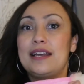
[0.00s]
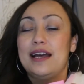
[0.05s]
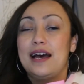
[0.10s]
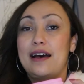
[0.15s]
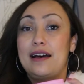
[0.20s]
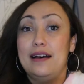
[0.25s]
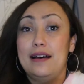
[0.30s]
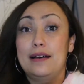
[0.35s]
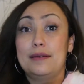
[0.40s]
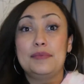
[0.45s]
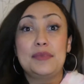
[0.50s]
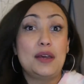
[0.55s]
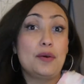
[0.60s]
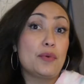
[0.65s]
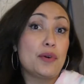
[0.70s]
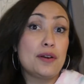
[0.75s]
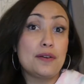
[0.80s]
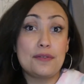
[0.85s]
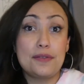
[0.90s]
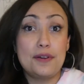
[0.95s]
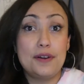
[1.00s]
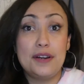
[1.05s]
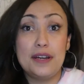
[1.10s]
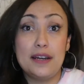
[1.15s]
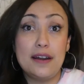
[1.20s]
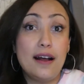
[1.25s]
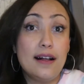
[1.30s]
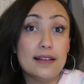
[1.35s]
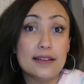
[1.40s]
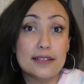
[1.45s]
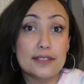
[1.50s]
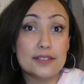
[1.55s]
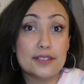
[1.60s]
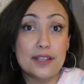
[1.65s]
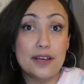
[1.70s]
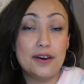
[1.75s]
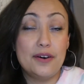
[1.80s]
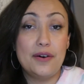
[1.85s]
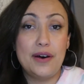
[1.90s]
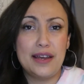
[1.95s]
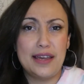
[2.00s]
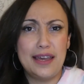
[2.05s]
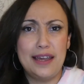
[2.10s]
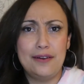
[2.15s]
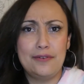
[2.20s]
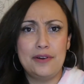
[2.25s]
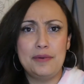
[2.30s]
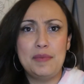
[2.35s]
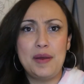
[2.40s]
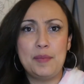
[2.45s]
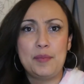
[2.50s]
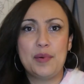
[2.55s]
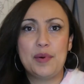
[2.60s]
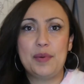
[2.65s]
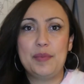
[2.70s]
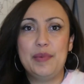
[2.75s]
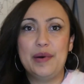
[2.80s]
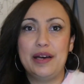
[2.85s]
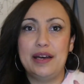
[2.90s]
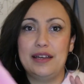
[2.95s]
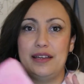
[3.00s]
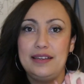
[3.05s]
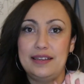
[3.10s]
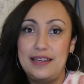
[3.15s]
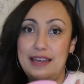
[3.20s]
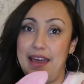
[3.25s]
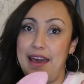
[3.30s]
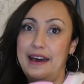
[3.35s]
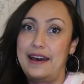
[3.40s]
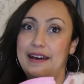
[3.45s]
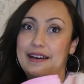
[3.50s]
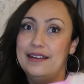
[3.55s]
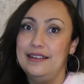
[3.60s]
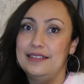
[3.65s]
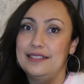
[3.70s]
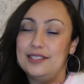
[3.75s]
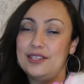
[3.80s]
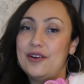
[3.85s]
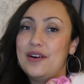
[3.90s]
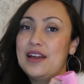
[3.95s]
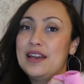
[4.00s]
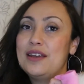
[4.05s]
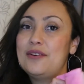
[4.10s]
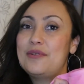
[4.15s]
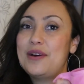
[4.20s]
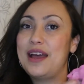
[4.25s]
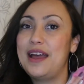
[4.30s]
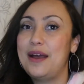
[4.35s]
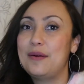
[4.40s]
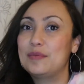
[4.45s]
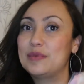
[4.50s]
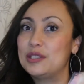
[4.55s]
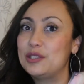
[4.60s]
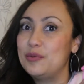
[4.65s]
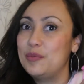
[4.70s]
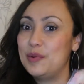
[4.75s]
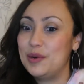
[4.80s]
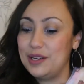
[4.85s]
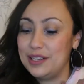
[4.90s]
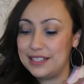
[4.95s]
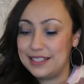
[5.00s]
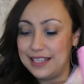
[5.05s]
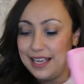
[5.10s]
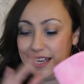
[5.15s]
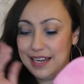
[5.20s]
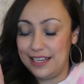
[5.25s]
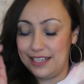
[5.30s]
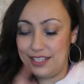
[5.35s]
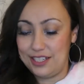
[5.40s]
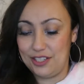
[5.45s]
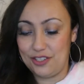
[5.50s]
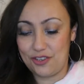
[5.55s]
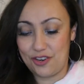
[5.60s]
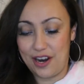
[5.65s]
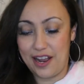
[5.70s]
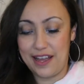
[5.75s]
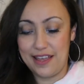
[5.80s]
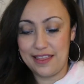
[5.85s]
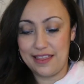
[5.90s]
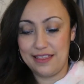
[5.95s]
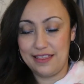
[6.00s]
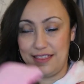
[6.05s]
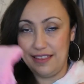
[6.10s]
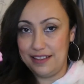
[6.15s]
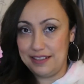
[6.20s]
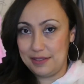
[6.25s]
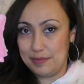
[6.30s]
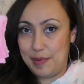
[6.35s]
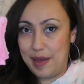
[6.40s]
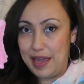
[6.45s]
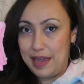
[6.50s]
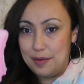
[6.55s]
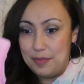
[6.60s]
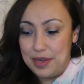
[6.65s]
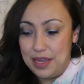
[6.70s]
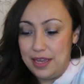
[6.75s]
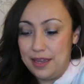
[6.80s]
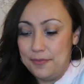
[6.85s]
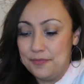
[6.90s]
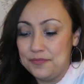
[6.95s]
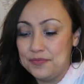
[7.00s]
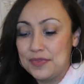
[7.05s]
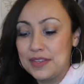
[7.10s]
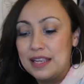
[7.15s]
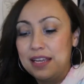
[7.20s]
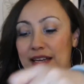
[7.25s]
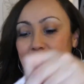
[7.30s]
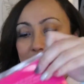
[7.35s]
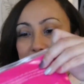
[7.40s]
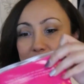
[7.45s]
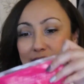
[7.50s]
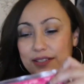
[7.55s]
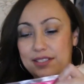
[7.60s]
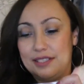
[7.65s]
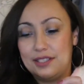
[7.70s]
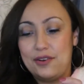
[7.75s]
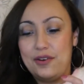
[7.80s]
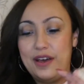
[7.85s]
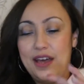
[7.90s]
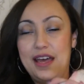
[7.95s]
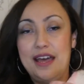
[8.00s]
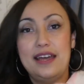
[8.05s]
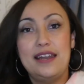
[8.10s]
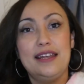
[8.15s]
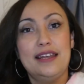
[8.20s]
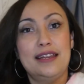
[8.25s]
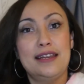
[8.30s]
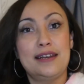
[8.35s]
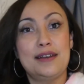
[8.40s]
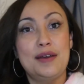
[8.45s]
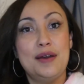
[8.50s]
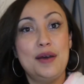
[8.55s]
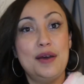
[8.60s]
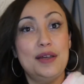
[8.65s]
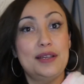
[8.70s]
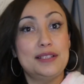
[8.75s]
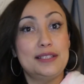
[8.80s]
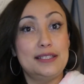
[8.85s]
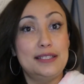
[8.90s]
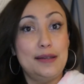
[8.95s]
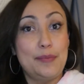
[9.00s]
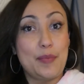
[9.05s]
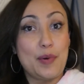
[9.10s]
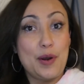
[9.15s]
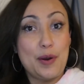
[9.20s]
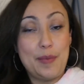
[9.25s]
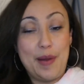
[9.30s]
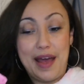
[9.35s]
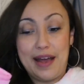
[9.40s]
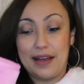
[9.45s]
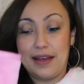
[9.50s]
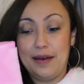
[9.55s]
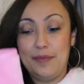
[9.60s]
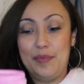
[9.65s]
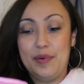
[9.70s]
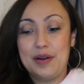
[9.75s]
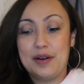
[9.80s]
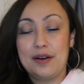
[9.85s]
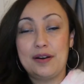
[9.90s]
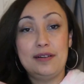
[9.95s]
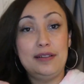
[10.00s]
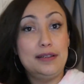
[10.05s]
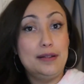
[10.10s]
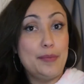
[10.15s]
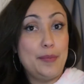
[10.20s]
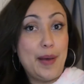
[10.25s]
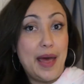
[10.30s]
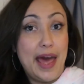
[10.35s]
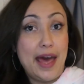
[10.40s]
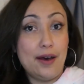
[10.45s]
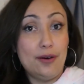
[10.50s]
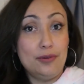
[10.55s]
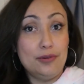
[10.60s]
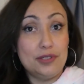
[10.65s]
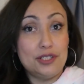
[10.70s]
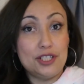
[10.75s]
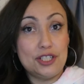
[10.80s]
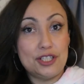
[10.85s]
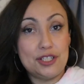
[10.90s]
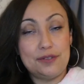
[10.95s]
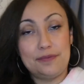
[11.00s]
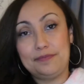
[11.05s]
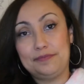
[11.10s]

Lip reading: They weren't $30 though, I can't remember, but yeah. So anyway, I'm super excited to try this baby. So let's go ahead and zip her back up in her little pouch.